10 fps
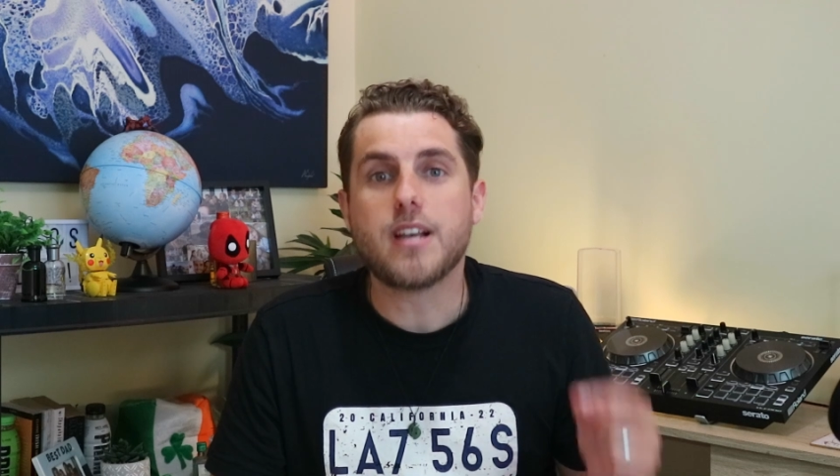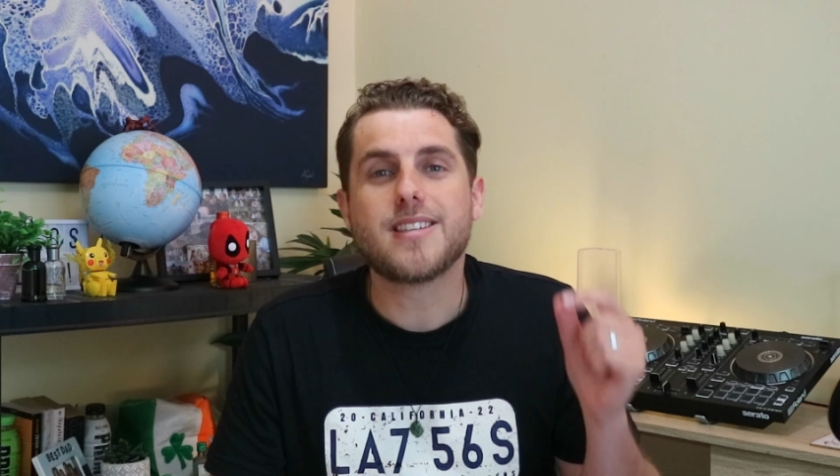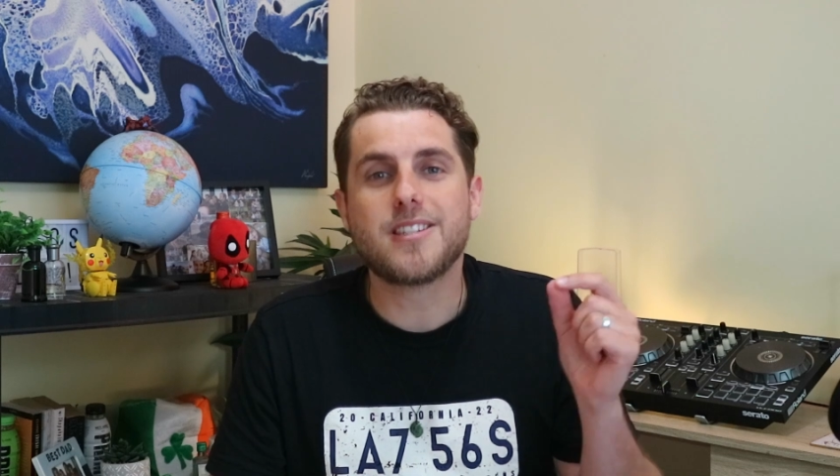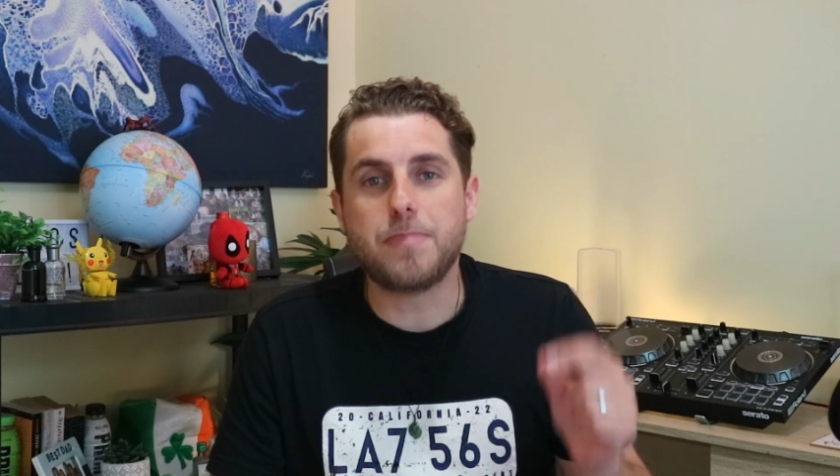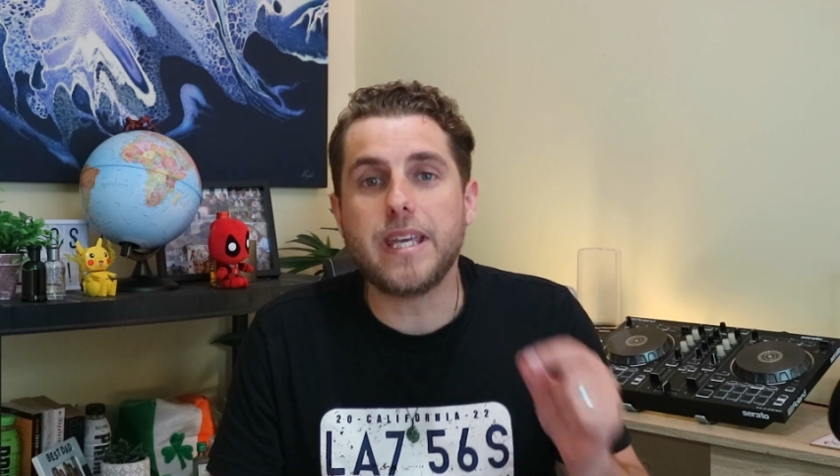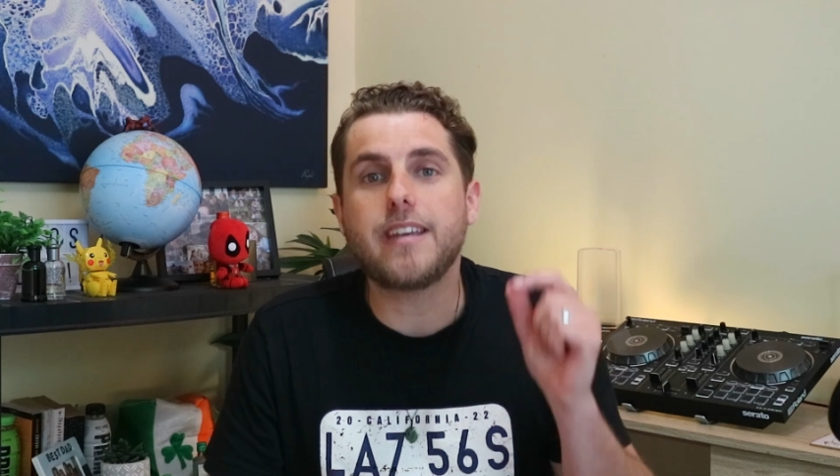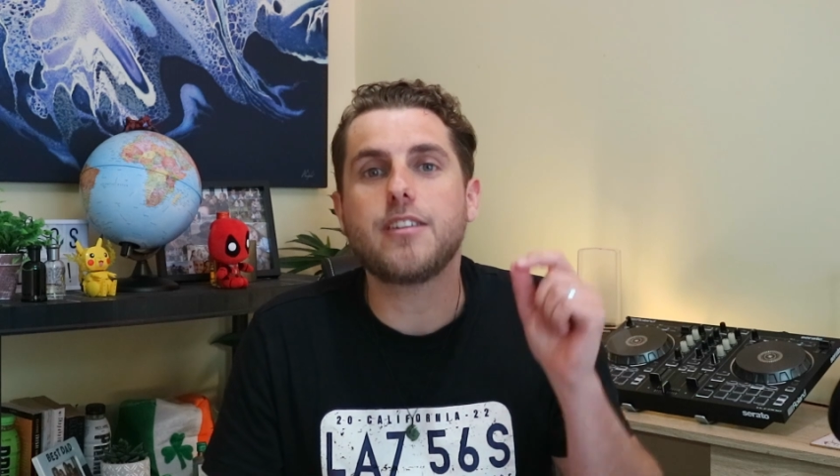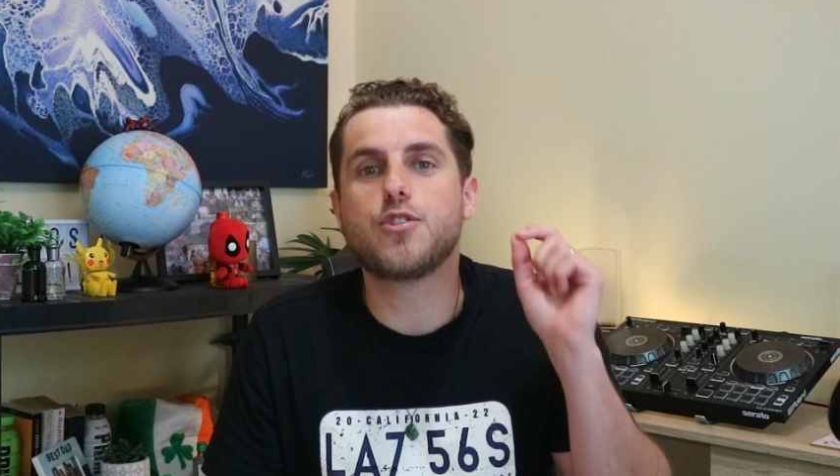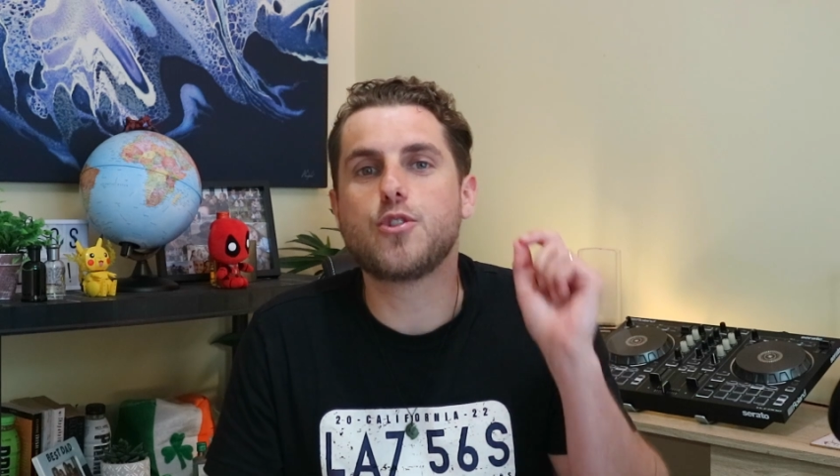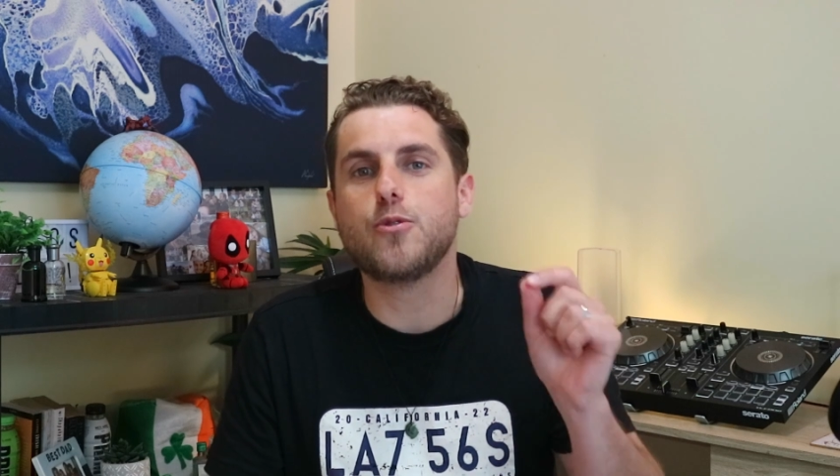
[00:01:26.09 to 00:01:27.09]

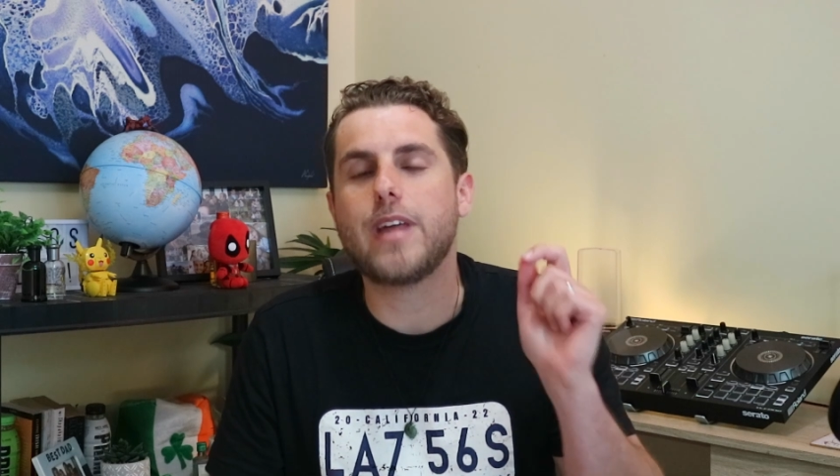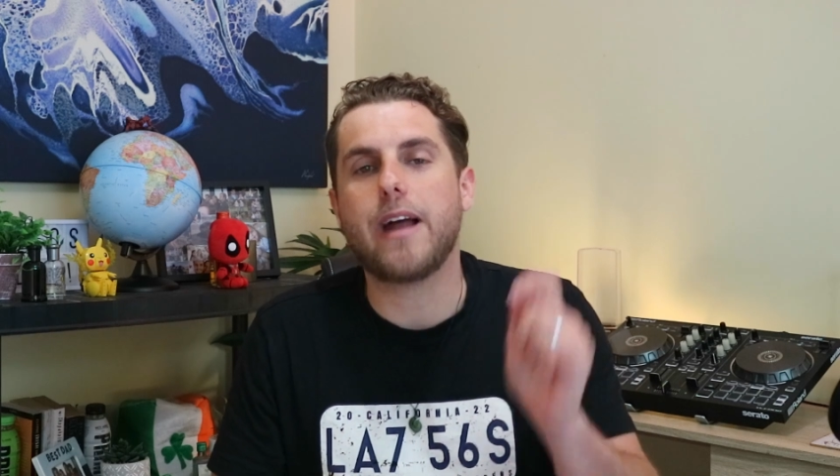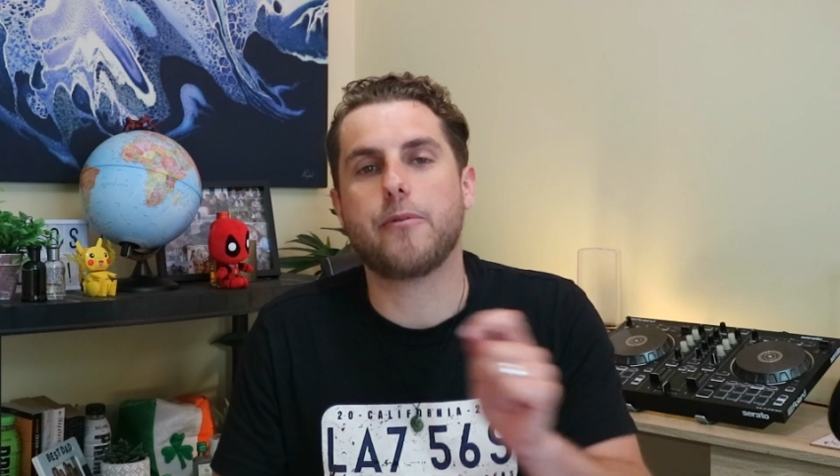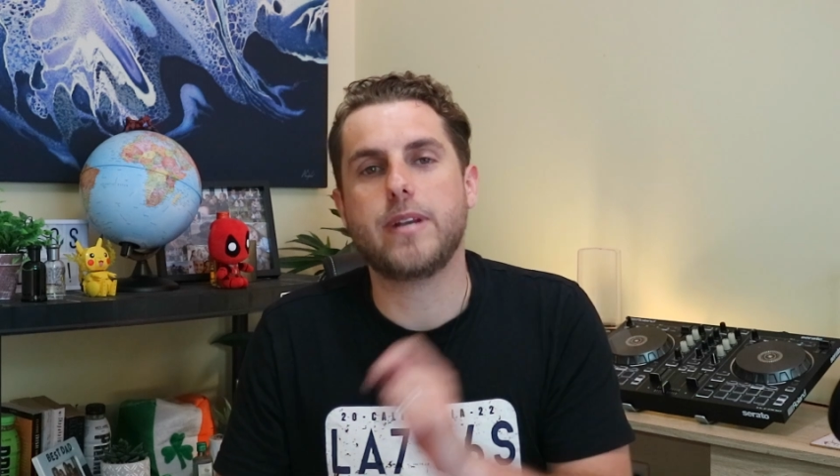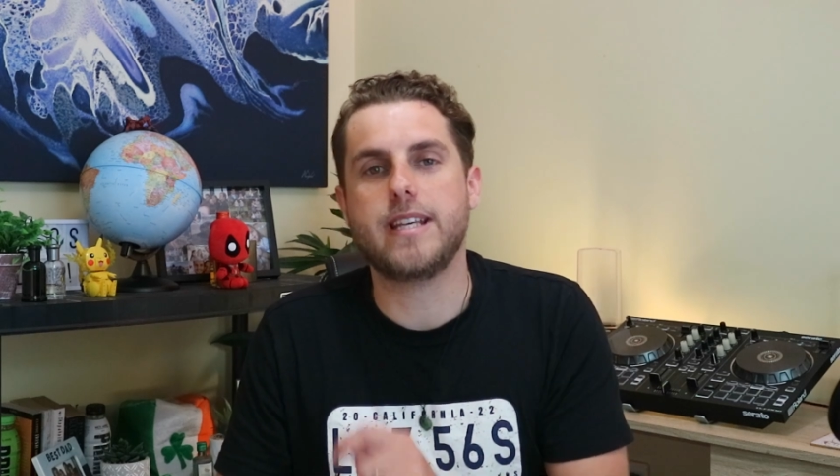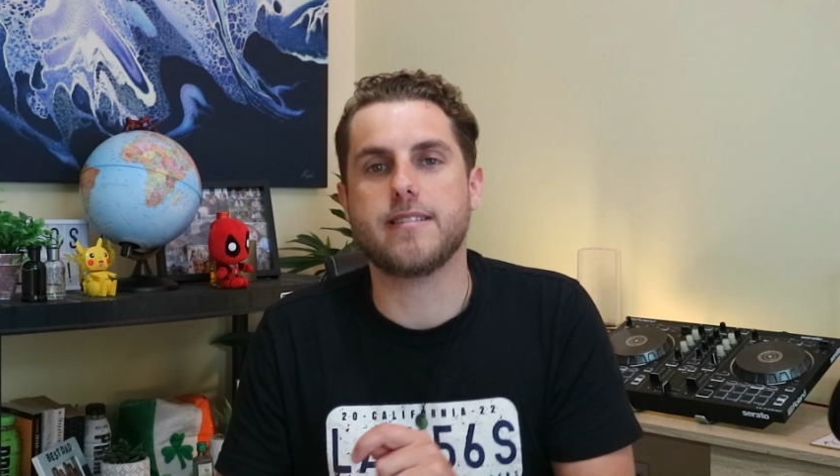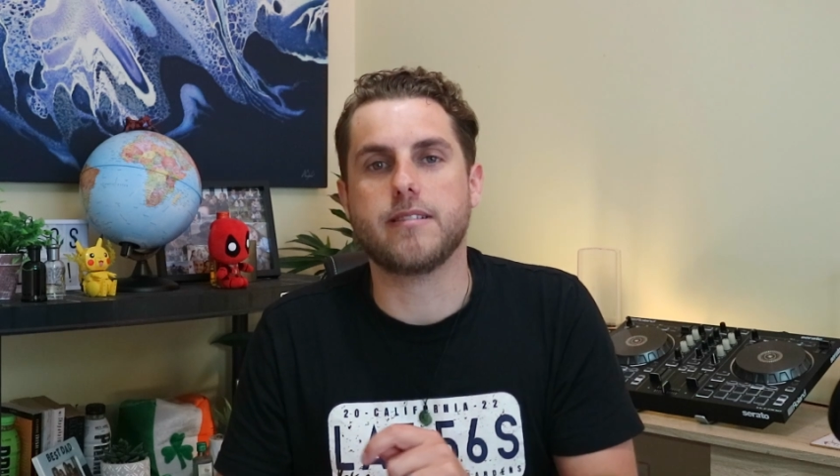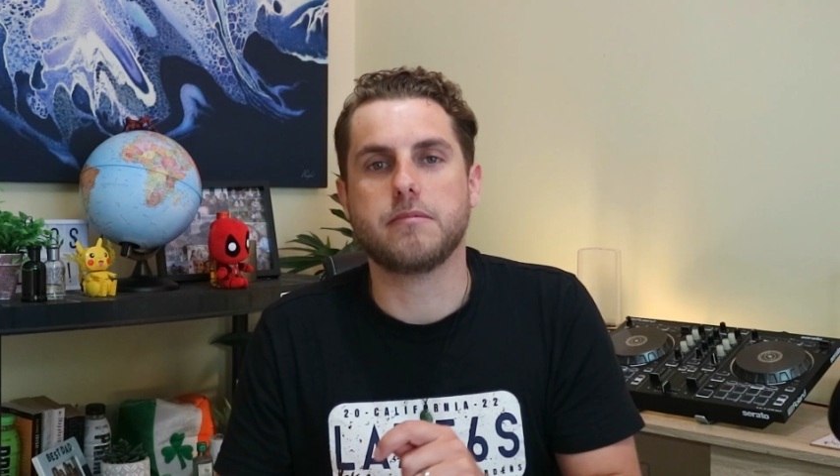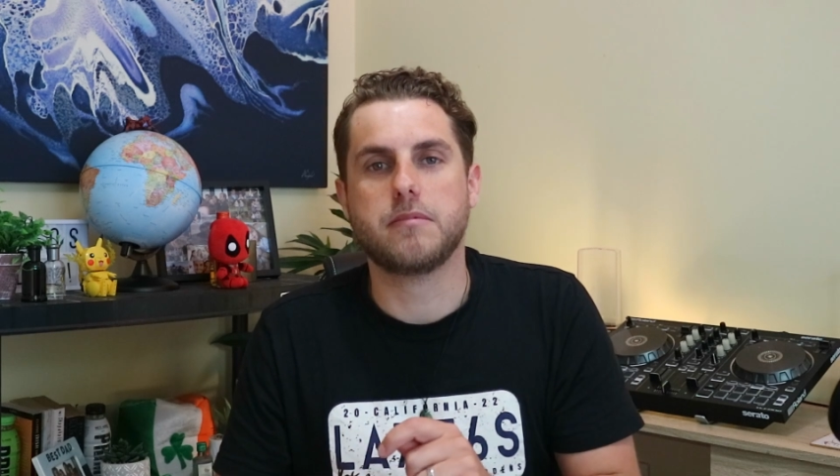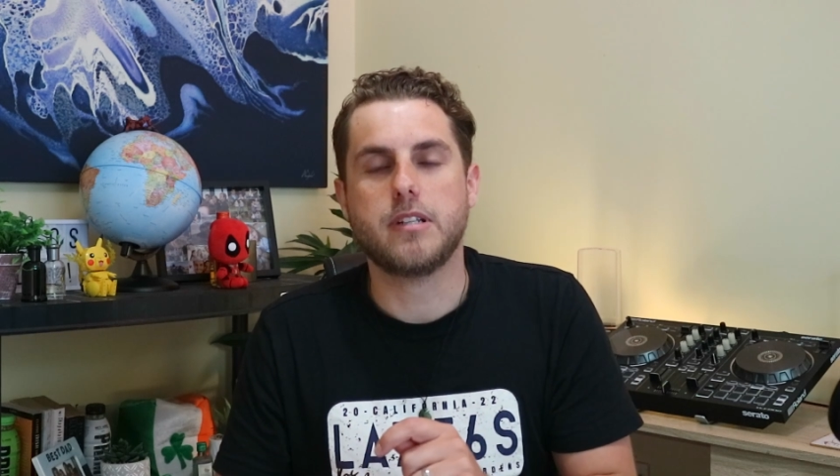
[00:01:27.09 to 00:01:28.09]
Speak to that
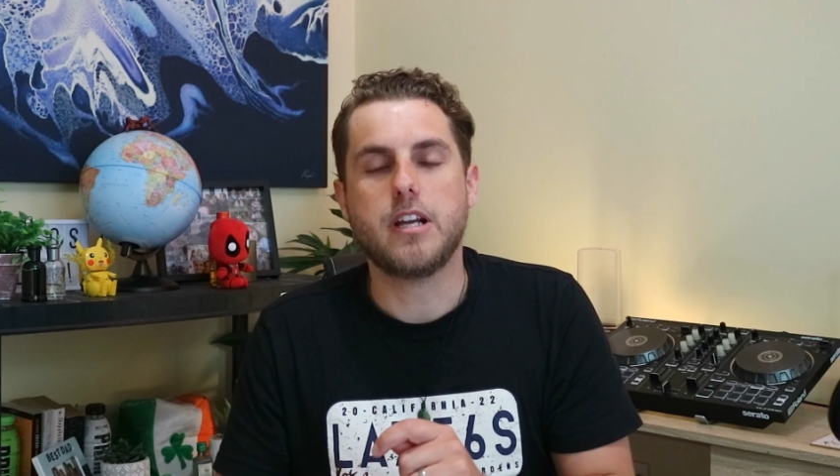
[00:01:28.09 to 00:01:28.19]
reason.